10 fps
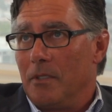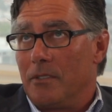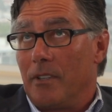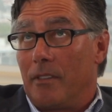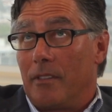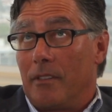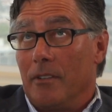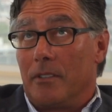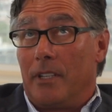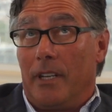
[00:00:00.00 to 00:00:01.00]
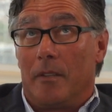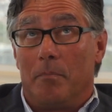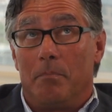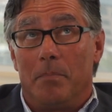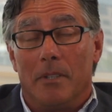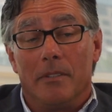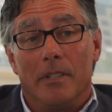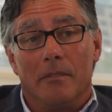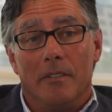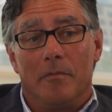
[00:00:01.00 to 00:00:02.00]
this is the 13th
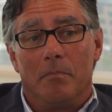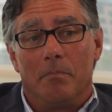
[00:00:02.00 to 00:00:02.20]
building we've